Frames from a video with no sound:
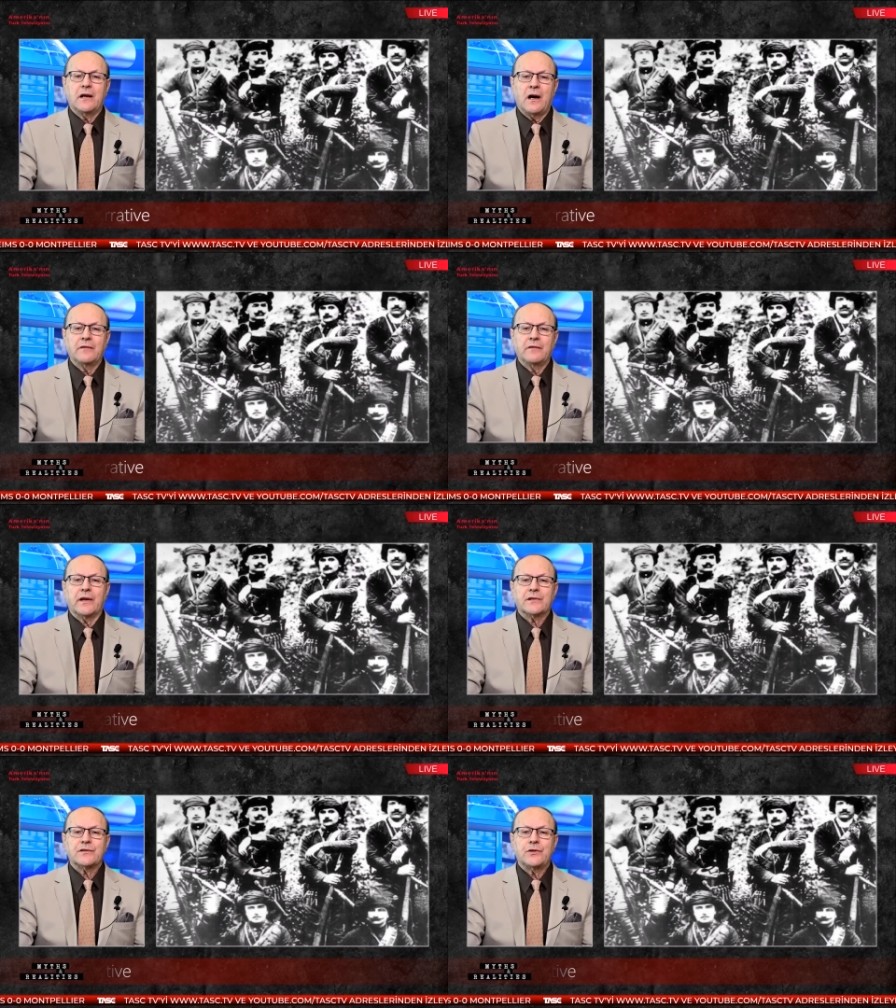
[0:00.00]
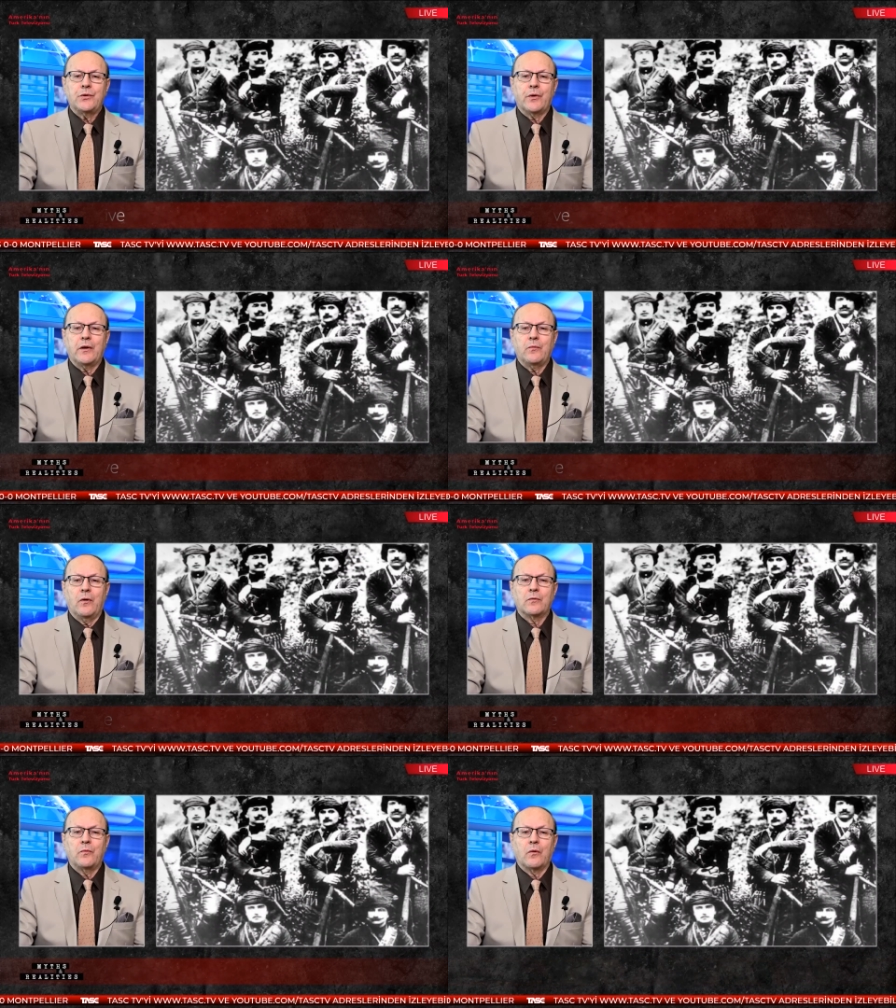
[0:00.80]
convicts during
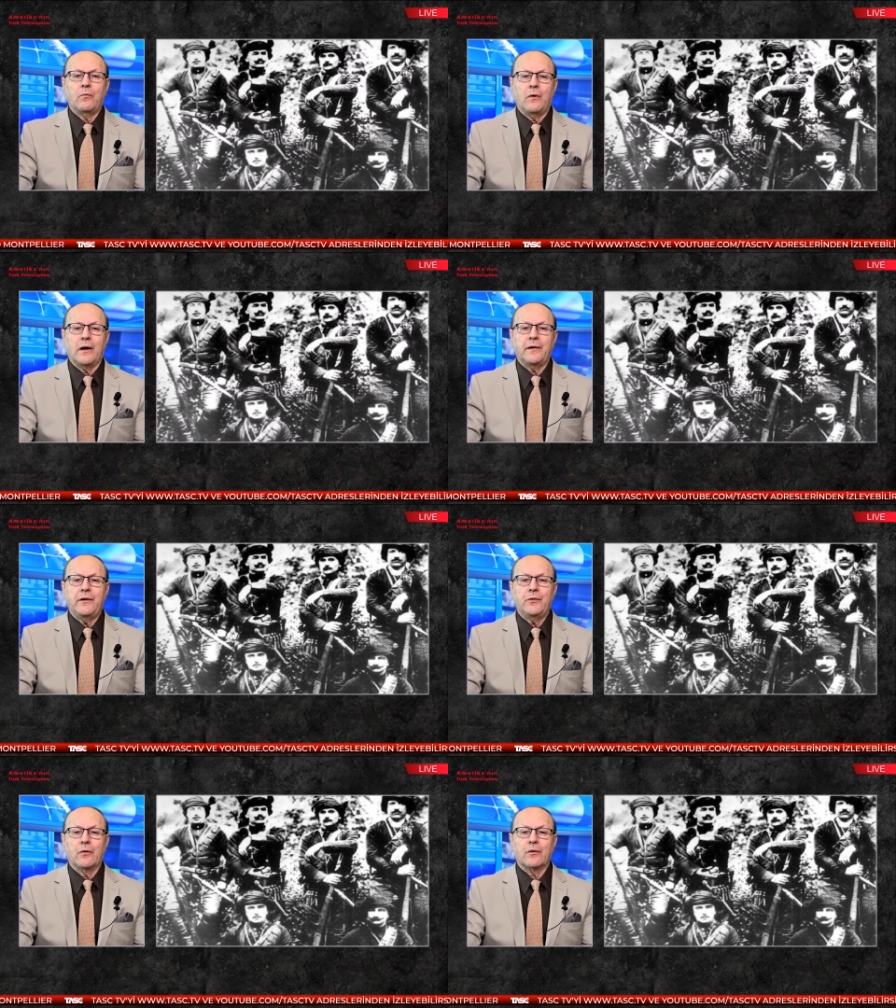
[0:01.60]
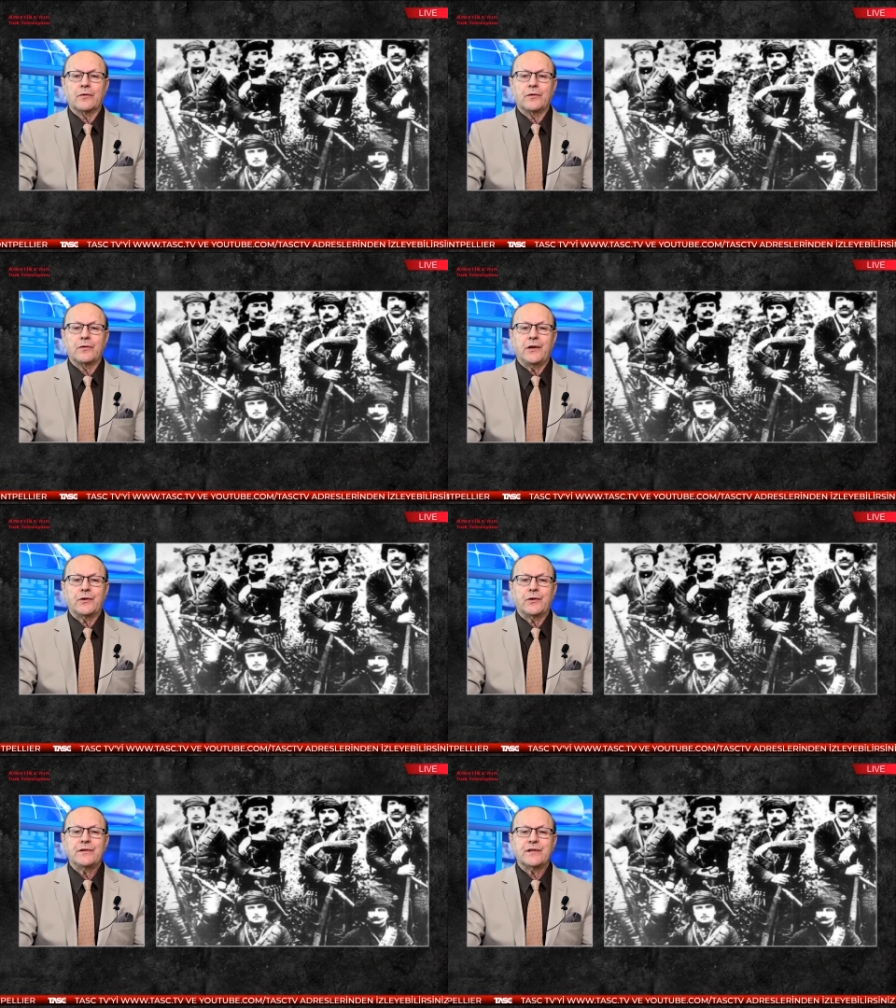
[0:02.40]
World War One in order to
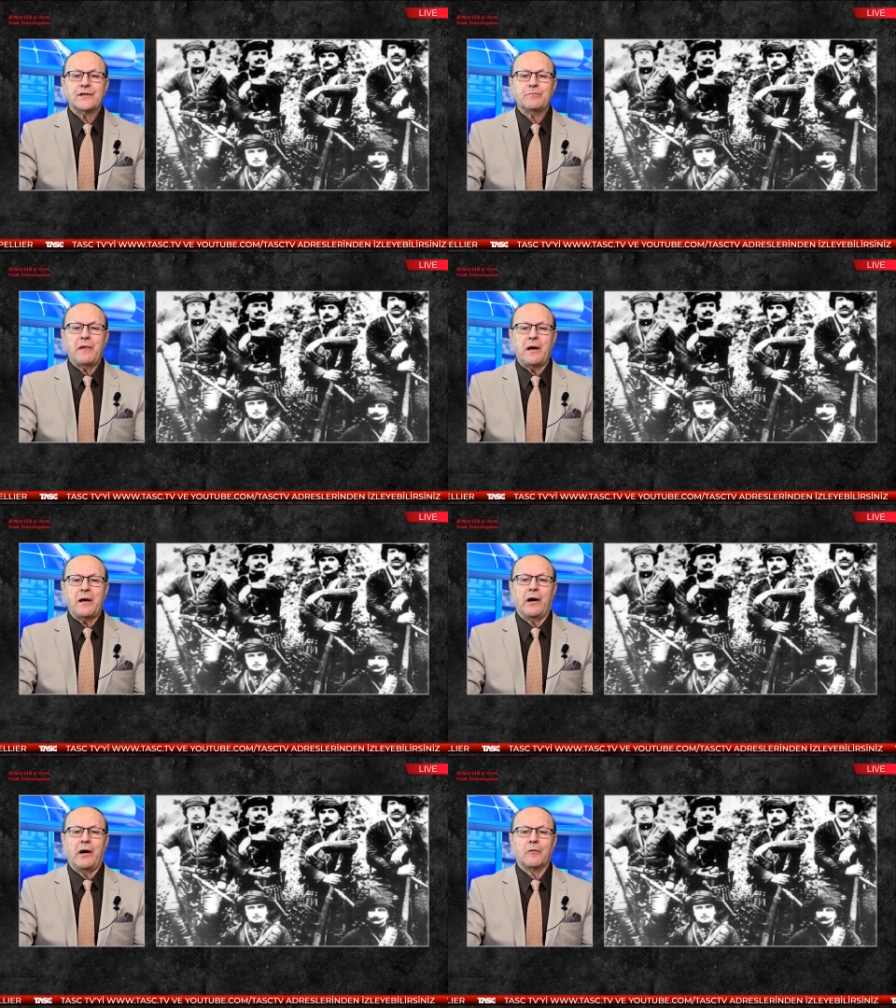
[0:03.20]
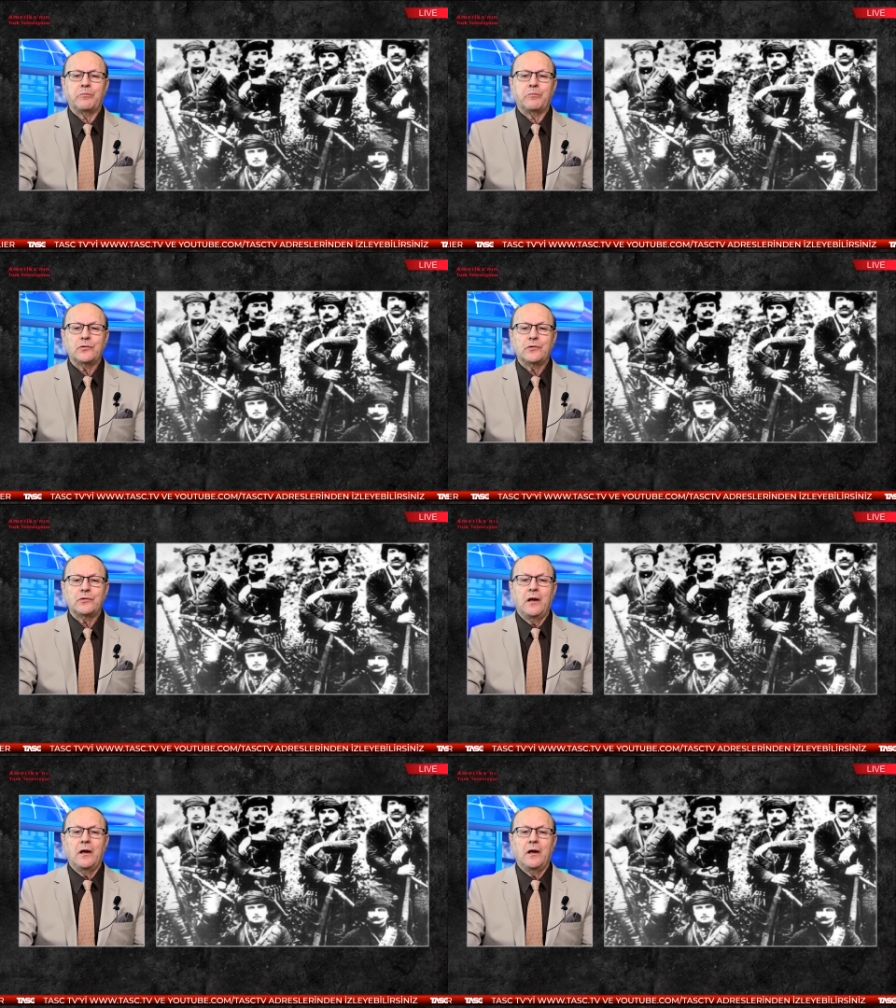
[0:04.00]
increase its manpower pool
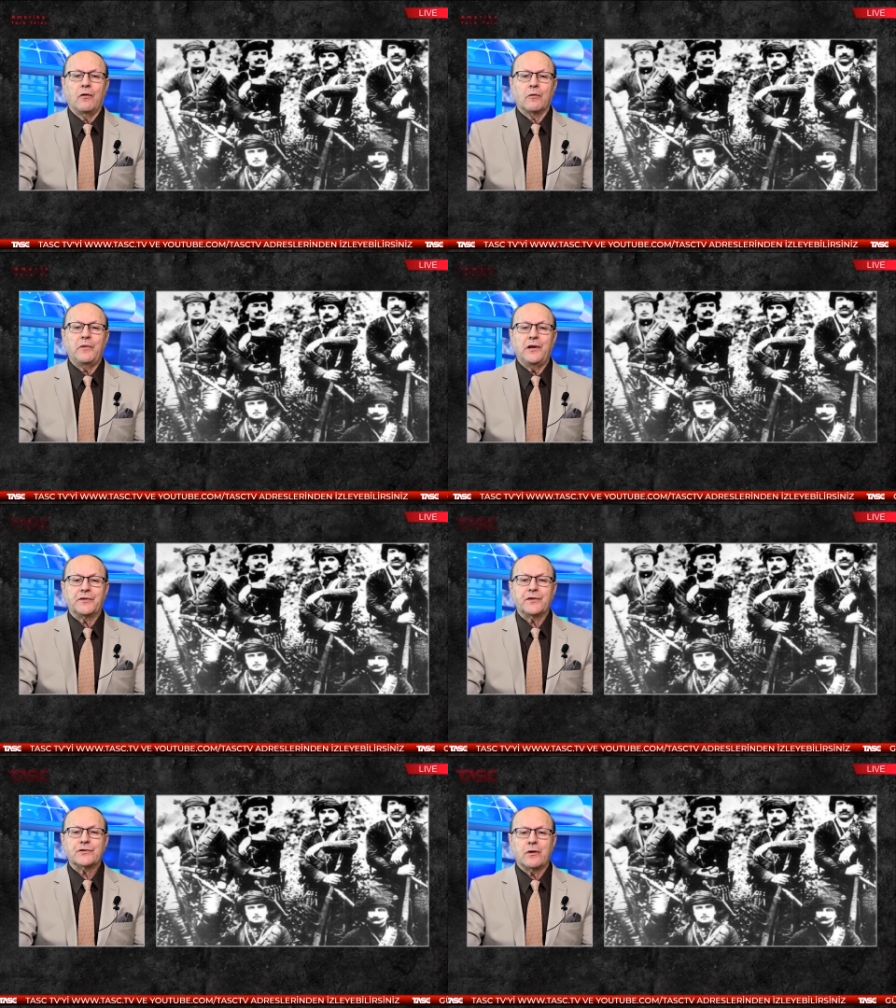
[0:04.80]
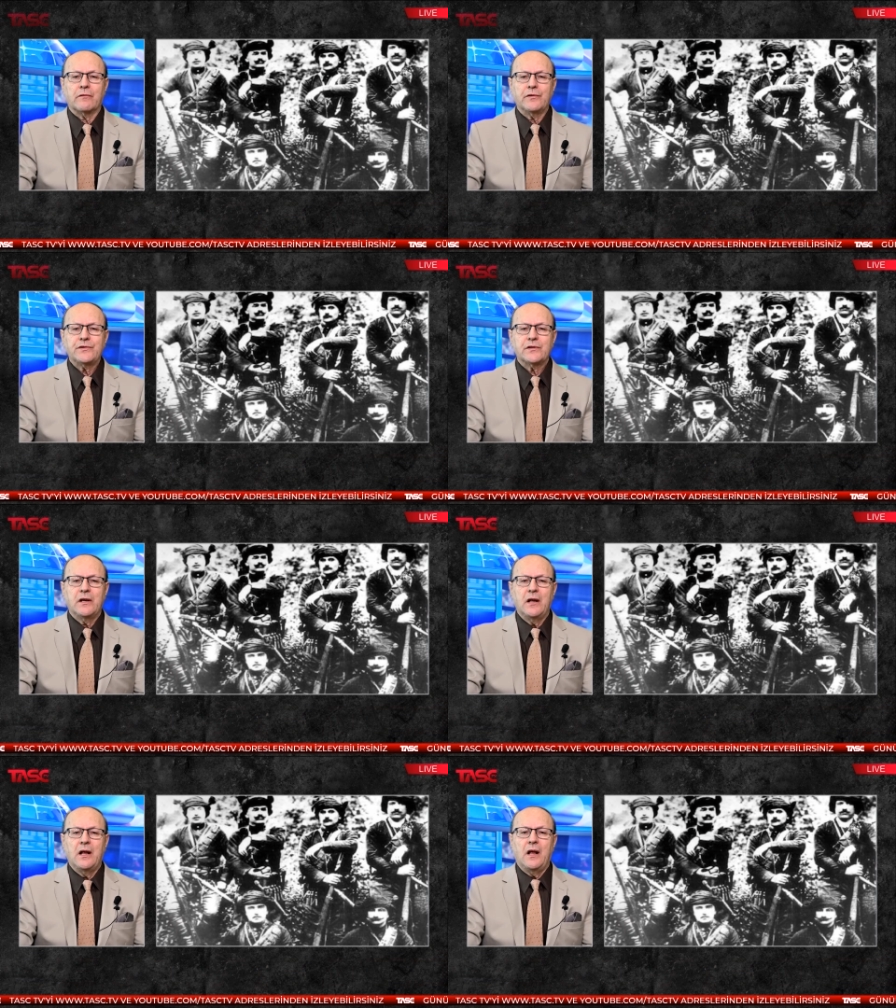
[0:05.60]
for military service,
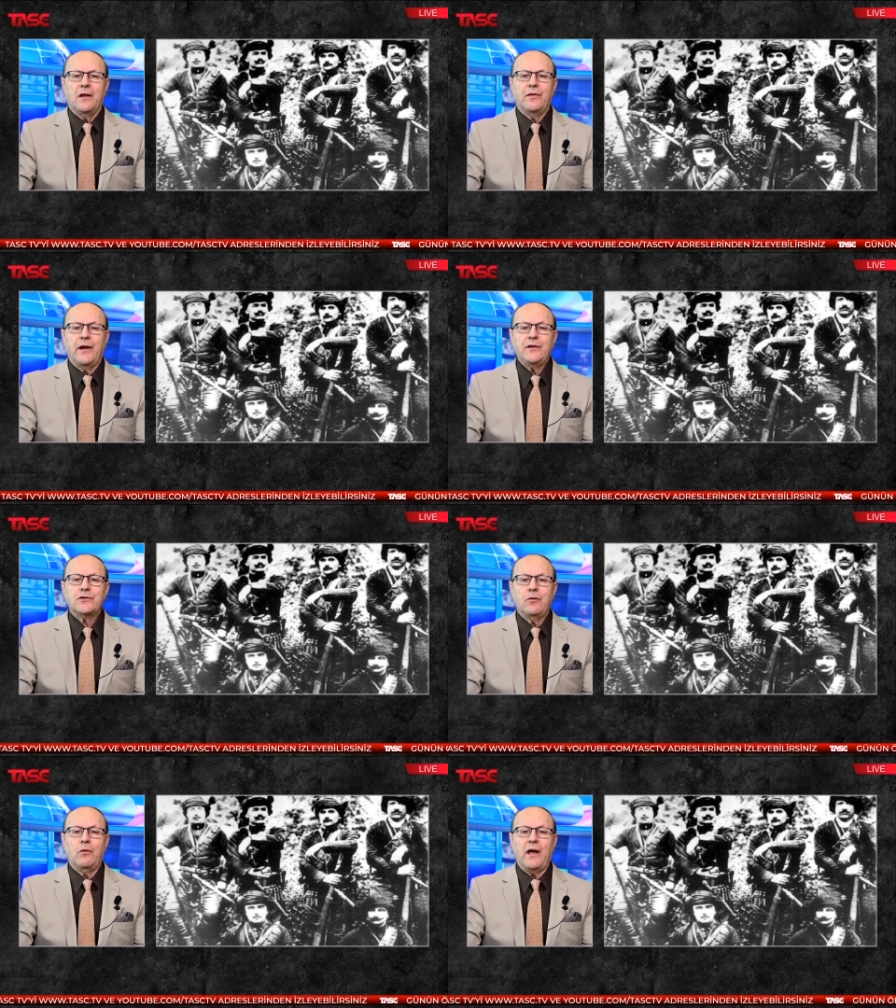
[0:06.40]
there is no